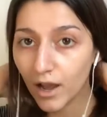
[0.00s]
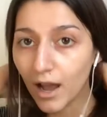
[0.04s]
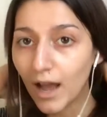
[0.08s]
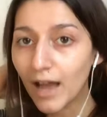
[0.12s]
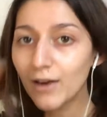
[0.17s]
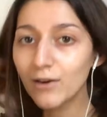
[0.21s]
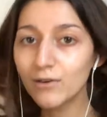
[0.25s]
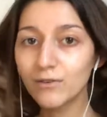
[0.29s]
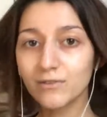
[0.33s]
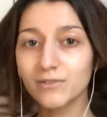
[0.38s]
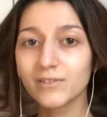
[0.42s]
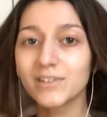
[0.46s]
I
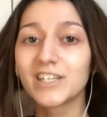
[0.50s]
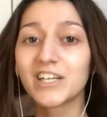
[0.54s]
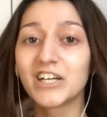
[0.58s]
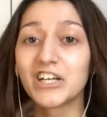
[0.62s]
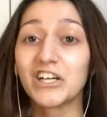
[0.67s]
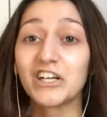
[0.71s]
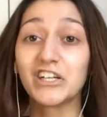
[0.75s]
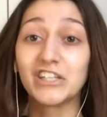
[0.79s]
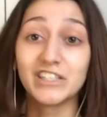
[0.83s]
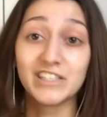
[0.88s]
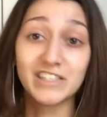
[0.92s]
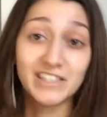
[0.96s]
don't
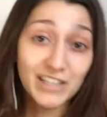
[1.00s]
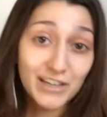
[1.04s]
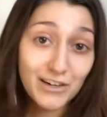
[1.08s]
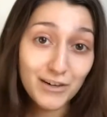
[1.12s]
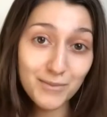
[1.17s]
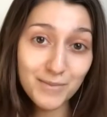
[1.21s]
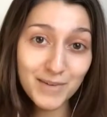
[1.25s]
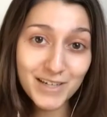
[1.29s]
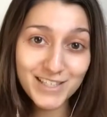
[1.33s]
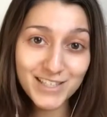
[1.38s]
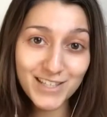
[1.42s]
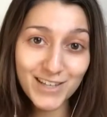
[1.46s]
consider
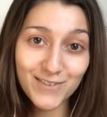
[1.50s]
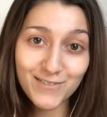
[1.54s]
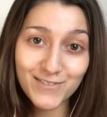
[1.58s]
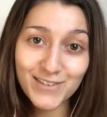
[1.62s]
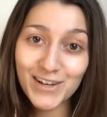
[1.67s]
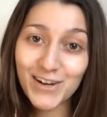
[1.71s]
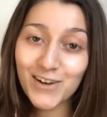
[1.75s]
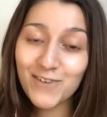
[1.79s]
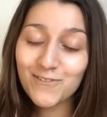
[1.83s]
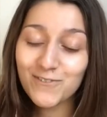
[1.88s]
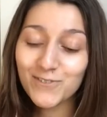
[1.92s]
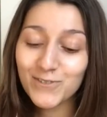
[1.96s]
myself an
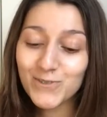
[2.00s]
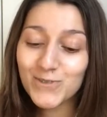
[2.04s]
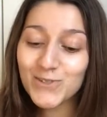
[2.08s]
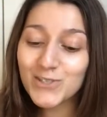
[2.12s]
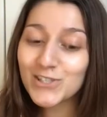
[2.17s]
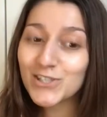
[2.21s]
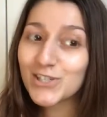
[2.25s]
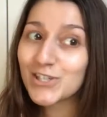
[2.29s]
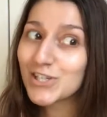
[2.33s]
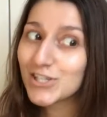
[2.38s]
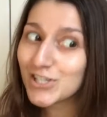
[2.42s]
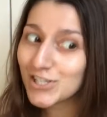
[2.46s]

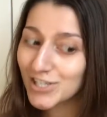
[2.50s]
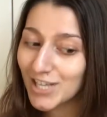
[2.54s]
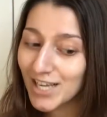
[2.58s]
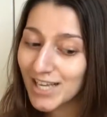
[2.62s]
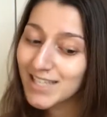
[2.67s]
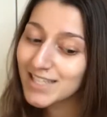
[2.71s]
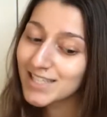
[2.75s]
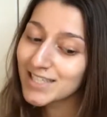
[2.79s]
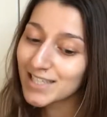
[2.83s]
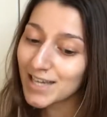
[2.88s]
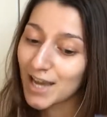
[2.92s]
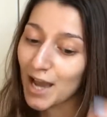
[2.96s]
influencer
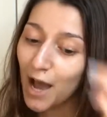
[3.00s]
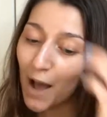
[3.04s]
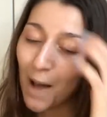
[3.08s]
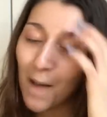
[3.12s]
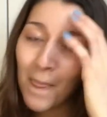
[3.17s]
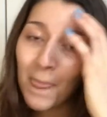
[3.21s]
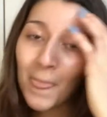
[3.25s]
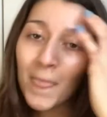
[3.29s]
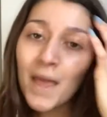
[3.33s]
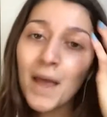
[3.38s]
just yet.